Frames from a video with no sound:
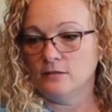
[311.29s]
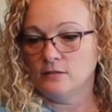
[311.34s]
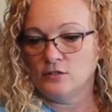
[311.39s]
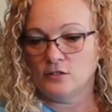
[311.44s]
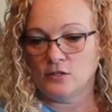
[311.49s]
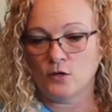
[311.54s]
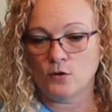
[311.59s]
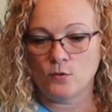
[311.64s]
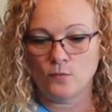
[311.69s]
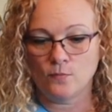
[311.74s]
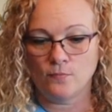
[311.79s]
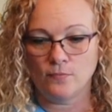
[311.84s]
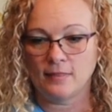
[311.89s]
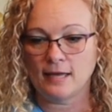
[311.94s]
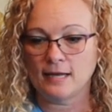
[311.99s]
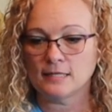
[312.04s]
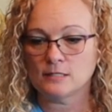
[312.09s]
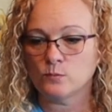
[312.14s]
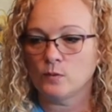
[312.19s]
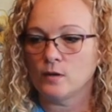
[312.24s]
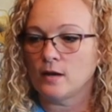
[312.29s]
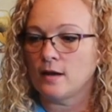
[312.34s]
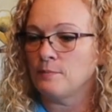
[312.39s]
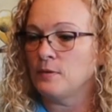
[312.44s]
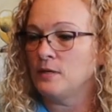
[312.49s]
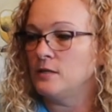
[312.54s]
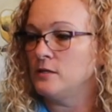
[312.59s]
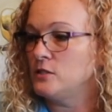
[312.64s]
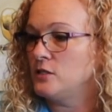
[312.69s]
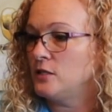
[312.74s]
So that's what I'm
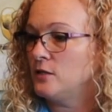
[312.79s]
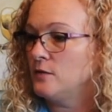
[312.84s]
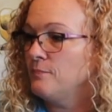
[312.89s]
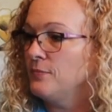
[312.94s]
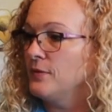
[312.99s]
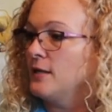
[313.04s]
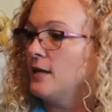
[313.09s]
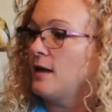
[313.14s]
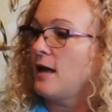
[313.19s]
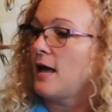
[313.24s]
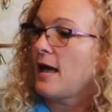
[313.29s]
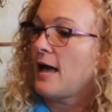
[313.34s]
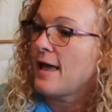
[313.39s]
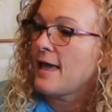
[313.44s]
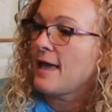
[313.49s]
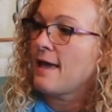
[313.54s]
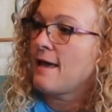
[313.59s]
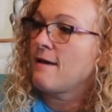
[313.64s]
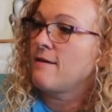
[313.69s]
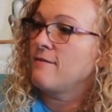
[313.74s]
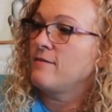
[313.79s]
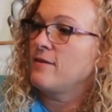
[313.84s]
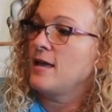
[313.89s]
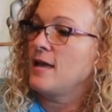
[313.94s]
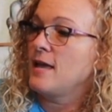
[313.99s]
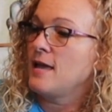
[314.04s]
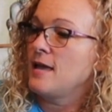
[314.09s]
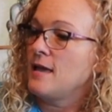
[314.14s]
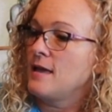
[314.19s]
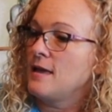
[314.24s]
gonna do. I have
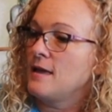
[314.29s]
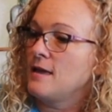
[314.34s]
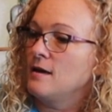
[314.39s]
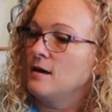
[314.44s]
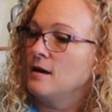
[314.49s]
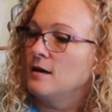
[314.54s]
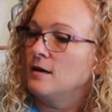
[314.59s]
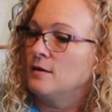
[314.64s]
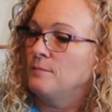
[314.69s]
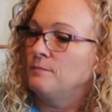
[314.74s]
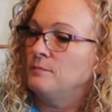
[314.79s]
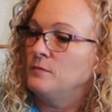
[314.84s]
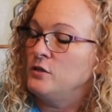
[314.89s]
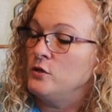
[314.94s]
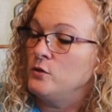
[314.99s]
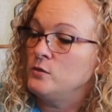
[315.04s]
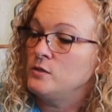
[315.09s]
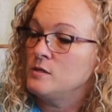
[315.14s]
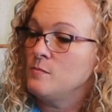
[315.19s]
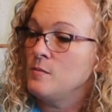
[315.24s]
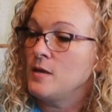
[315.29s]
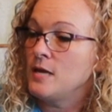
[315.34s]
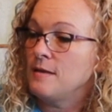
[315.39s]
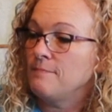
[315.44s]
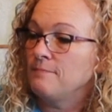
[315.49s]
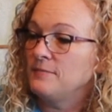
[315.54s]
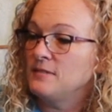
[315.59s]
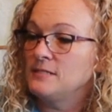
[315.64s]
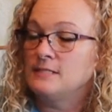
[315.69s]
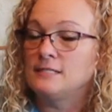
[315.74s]
a new to
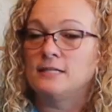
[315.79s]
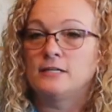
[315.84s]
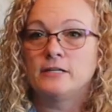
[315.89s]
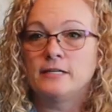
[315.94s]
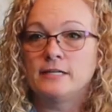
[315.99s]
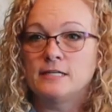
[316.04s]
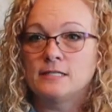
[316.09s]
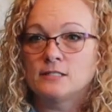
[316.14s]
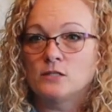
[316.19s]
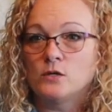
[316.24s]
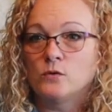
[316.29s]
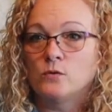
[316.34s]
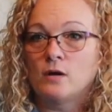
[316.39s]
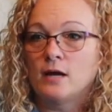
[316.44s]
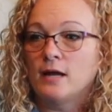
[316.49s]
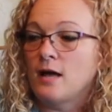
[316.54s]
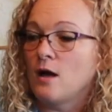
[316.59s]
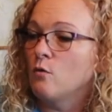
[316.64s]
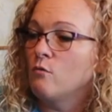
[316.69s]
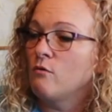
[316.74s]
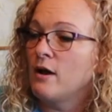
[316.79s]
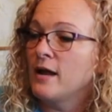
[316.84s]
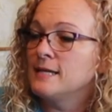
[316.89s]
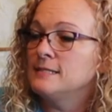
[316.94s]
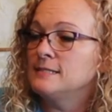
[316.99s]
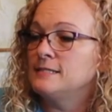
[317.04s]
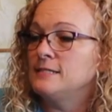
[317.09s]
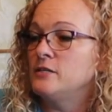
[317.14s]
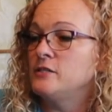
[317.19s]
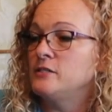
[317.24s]
me Sirius,
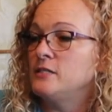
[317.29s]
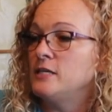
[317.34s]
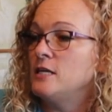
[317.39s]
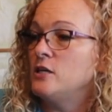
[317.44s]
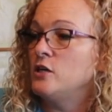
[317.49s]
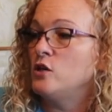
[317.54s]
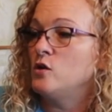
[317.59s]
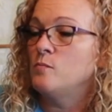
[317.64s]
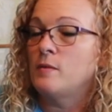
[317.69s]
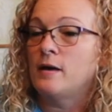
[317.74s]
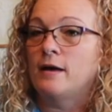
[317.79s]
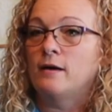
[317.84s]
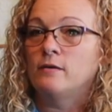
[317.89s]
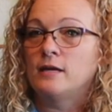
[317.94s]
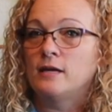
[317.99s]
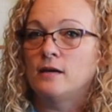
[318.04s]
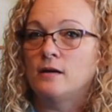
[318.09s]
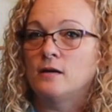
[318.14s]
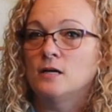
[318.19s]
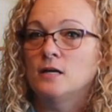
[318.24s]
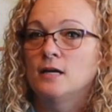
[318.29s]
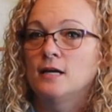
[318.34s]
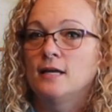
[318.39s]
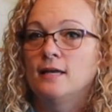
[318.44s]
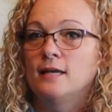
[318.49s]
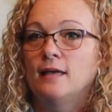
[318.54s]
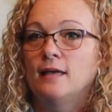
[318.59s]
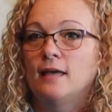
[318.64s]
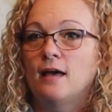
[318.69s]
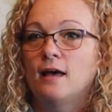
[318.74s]
Orion Sirius EQ mount here.
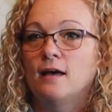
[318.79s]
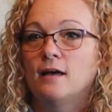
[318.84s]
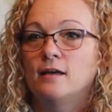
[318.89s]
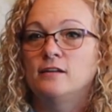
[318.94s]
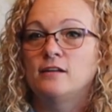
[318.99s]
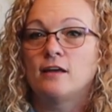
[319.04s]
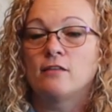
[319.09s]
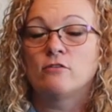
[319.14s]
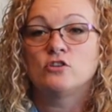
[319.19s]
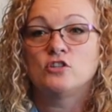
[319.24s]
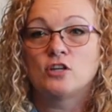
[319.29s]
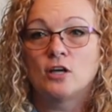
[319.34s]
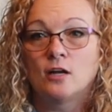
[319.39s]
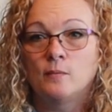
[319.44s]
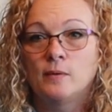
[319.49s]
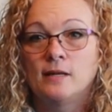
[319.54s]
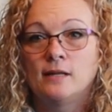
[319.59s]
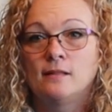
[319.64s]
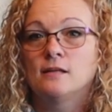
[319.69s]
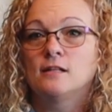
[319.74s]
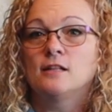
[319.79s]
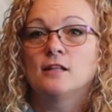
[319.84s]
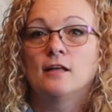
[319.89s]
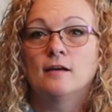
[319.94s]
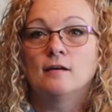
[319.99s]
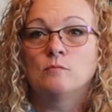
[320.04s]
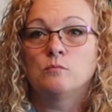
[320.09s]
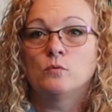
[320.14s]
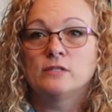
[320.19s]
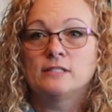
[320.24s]
Another gentleman in the
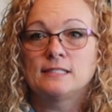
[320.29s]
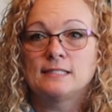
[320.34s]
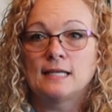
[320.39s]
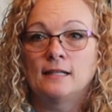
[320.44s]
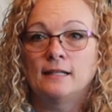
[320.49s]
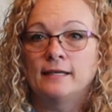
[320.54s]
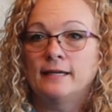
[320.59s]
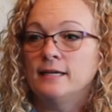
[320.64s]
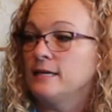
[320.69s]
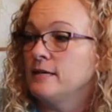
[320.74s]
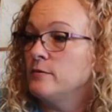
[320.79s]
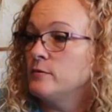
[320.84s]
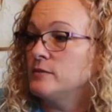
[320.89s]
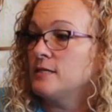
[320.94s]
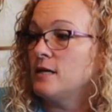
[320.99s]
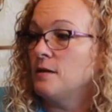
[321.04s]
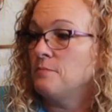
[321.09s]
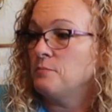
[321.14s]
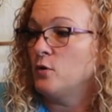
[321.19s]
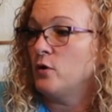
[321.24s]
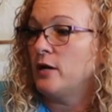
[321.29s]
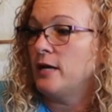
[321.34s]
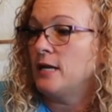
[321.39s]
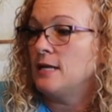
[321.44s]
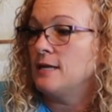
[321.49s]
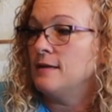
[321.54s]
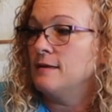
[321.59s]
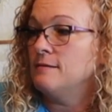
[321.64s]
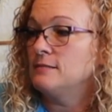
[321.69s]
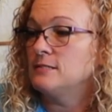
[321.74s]
club was selling it. He was
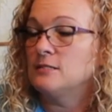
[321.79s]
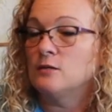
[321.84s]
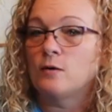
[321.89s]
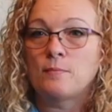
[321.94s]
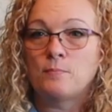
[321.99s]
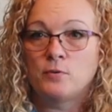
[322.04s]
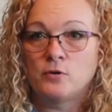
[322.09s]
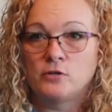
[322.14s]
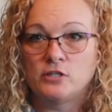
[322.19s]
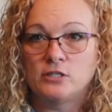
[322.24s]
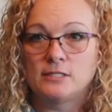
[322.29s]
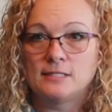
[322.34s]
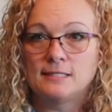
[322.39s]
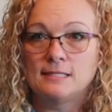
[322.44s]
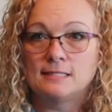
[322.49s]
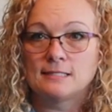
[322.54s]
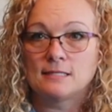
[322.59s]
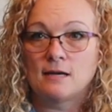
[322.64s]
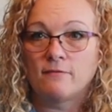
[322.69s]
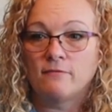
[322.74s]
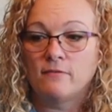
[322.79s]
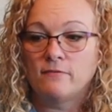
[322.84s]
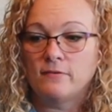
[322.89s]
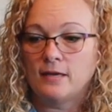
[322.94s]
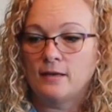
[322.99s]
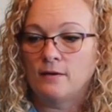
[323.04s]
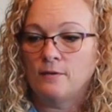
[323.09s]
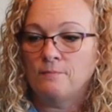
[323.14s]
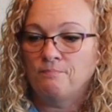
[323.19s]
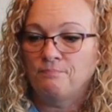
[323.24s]
upgrading it, so I purchased this off of
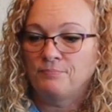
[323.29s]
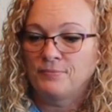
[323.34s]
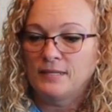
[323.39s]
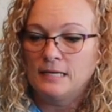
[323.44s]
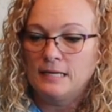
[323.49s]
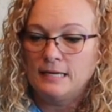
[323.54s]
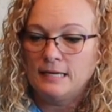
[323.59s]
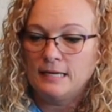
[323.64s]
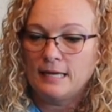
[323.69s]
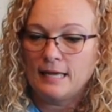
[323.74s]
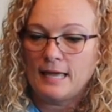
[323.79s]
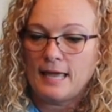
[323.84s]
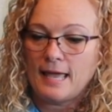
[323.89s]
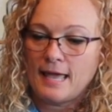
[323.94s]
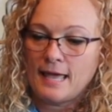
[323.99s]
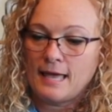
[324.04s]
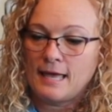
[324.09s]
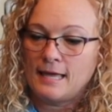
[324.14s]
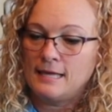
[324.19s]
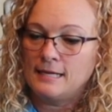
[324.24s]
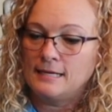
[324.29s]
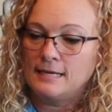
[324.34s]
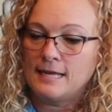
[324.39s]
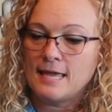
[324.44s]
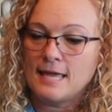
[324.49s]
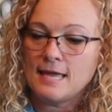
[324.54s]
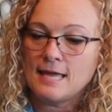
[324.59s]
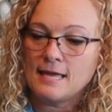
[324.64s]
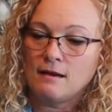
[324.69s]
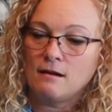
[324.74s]
him. And
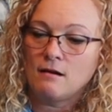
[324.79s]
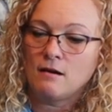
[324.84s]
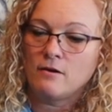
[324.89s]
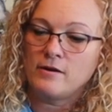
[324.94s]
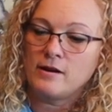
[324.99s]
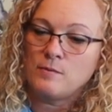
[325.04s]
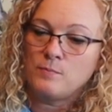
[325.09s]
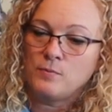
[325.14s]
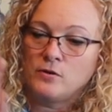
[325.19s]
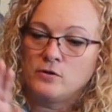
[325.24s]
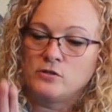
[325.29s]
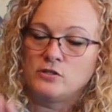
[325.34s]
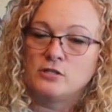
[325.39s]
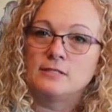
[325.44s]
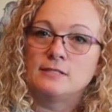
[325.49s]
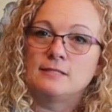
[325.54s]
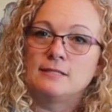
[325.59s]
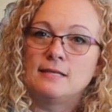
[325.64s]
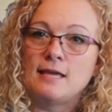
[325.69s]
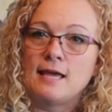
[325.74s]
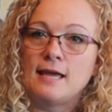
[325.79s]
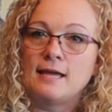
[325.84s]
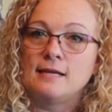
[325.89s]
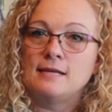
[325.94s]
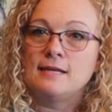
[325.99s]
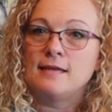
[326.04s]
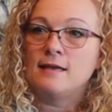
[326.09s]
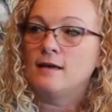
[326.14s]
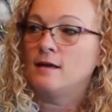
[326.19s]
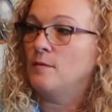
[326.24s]
he had already purchased the
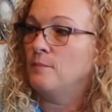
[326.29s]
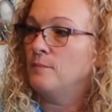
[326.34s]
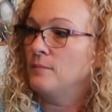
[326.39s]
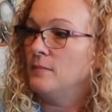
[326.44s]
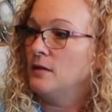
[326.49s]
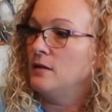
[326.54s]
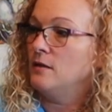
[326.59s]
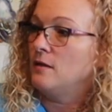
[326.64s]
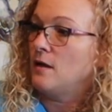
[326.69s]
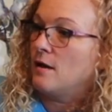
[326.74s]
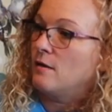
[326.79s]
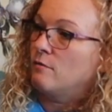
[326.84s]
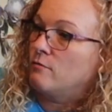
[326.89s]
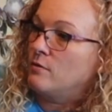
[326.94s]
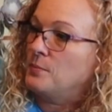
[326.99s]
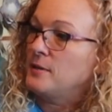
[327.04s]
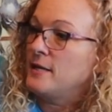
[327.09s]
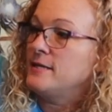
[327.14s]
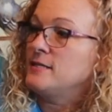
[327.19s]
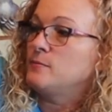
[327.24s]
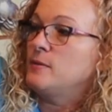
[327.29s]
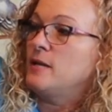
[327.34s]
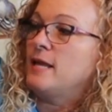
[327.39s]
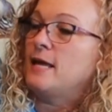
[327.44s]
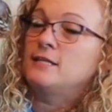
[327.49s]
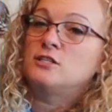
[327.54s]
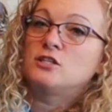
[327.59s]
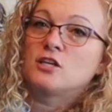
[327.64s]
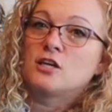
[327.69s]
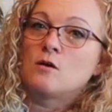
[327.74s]
ADM replacement
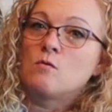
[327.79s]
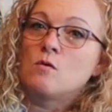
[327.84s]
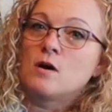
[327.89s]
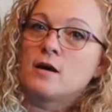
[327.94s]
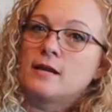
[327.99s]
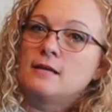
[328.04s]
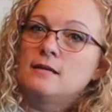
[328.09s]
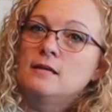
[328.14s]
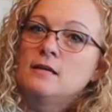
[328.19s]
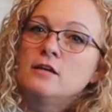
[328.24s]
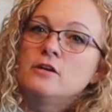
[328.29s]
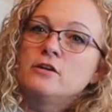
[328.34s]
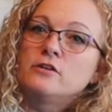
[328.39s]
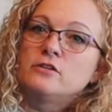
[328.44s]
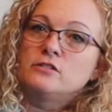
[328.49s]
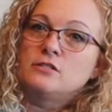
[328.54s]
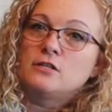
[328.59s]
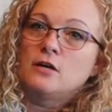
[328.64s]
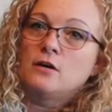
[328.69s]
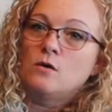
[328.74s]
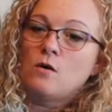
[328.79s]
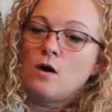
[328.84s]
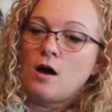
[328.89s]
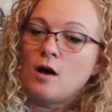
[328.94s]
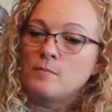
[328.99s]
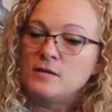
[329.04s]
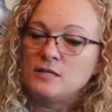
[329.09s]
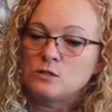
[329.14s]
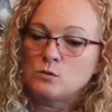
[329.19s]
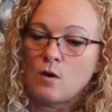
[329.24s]
head to go on it. So
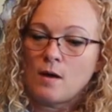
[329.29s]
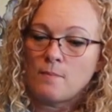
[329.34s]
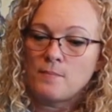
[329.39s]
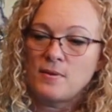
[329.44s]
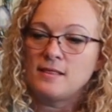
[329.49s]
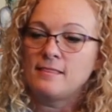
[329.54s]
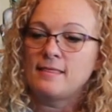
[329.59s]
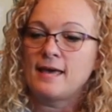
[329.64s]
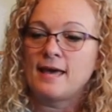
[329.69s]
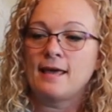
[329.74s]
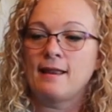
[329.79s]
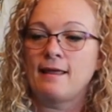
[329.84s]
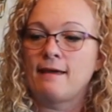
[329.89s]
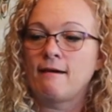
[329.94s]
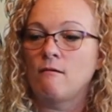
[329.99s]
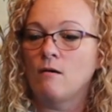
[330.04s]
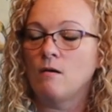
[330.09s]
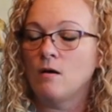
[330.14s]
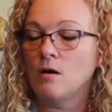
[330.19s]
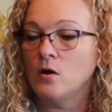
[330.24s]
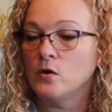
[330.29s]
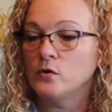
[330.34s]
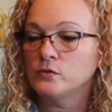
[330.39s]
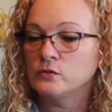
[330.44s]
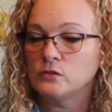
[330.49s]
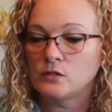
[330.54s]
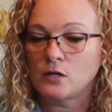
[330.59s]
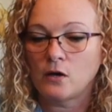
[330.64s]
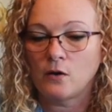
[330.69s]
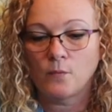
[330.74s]
I'll be swapping that out
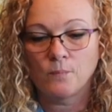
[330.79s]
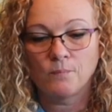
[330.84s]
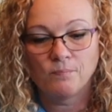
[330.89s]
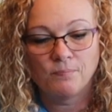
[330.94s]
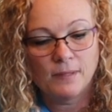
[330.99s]
also.